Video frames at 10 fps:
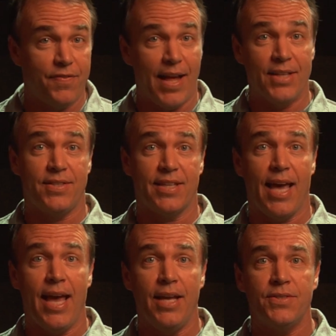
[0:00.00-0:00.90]
if that's the
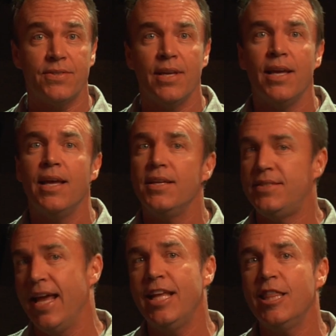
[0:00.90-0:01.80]
case,
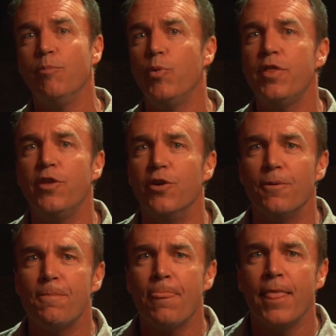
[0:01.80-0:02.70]
take them with you.
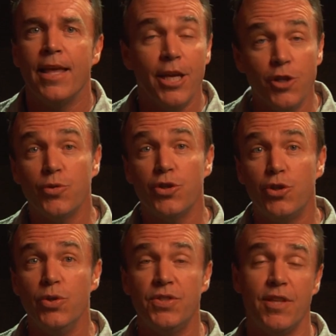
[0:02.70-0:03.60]

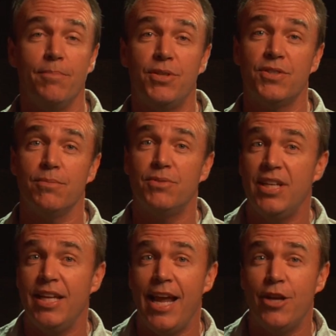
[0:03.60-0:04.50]
Introduce them to some
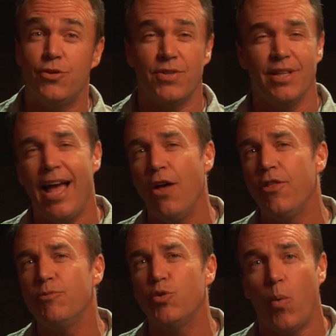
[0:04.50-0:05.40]
teenagers. Allow
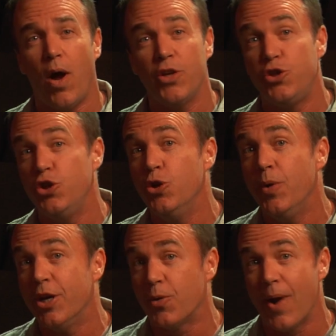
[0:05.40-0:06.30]
them to watch you
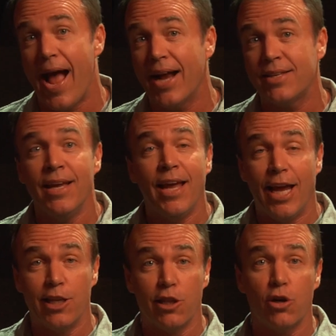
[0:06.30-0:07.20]
interact
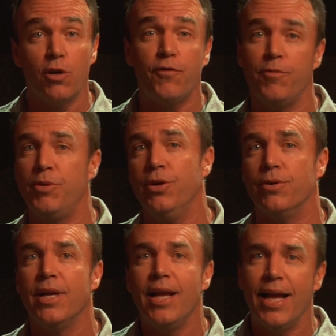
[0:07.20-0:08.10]
and learn from you.
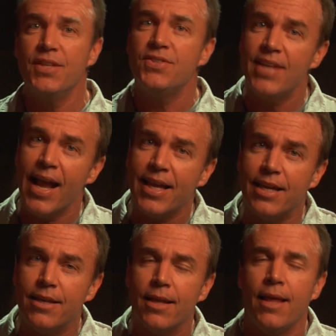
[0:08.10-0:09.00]
And second,